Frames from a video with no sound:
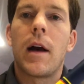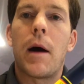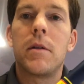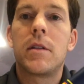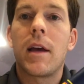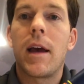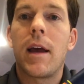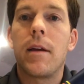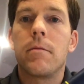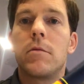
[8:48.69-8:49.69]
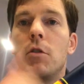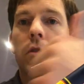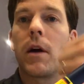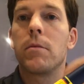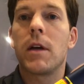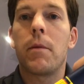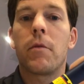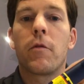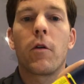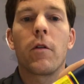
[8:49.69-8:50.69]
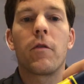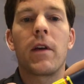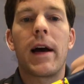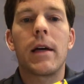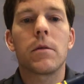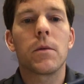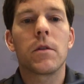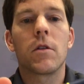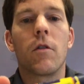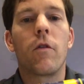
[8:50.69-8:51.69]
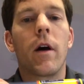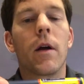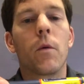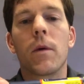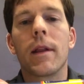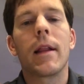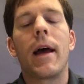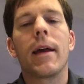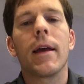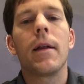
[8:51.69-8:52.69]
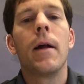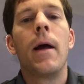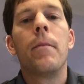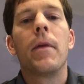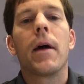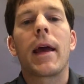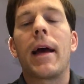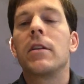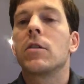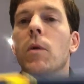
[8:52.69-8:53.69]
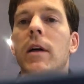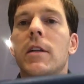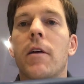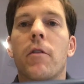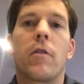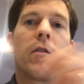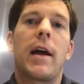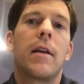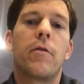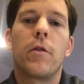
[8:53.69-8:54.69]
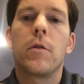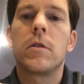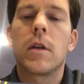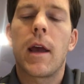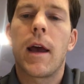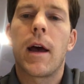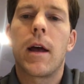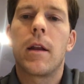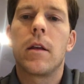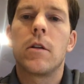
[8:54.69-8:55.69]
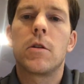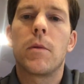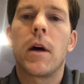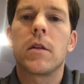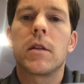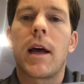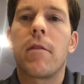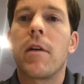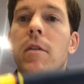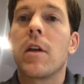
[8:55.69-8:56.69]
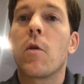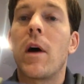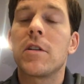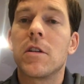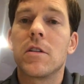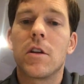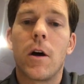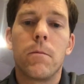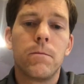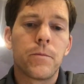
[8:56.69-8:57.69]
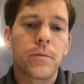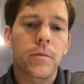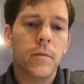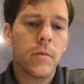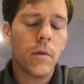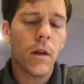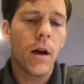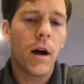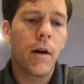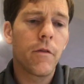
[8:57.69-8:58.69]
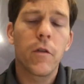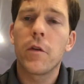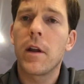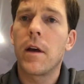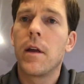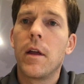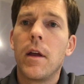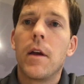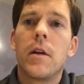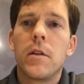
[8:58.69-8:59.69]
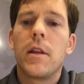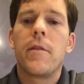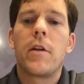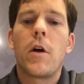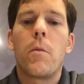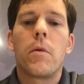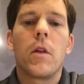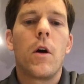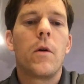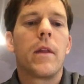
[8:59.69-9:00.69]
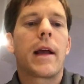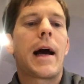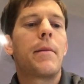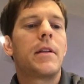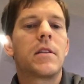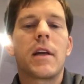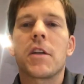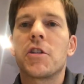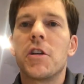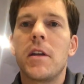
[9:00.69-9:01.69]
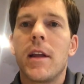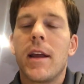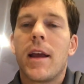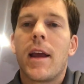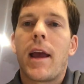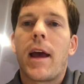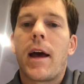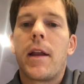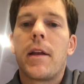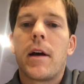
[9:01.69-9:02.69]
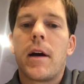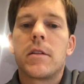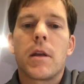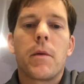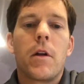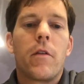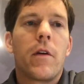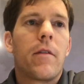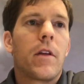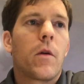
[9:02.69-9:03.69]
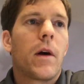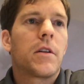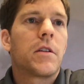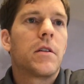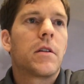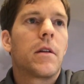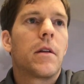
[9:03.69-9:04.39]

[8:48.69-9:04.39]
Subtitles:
I would say 2 thumbs up for Fiasp so far. I really like it. Again, just watch out for the fatty foods and you should be all set. If you have any questions though, feel free to leave a note below in the comments section and just let me know if you have any questions.